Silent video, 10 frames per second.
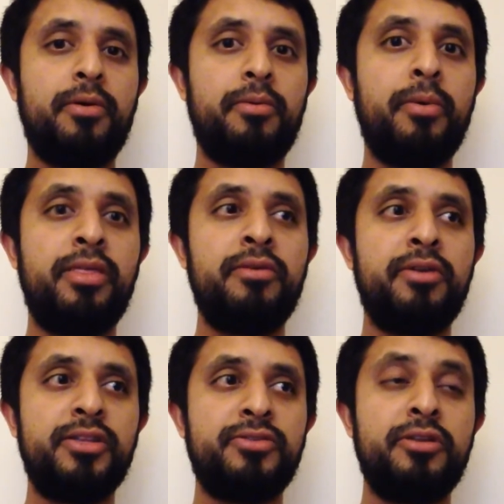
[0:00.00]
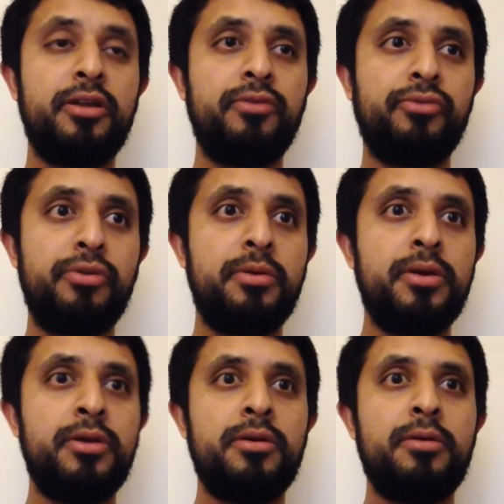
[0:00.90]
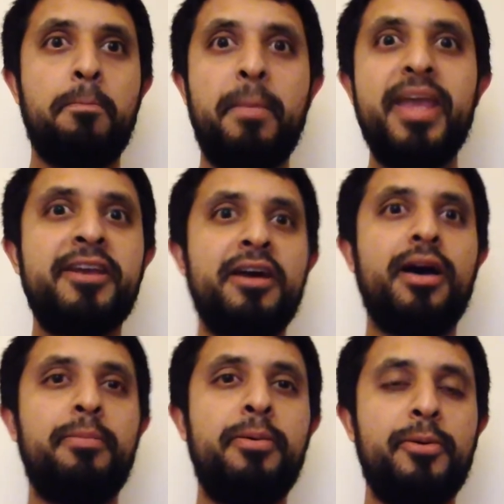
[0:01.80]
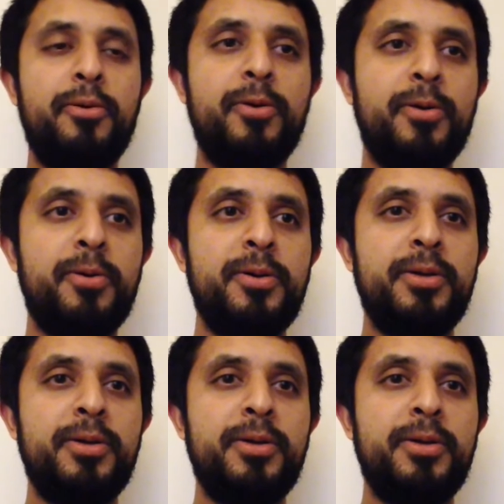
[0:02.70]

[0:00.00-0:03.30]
whether it's, you know, through makeup or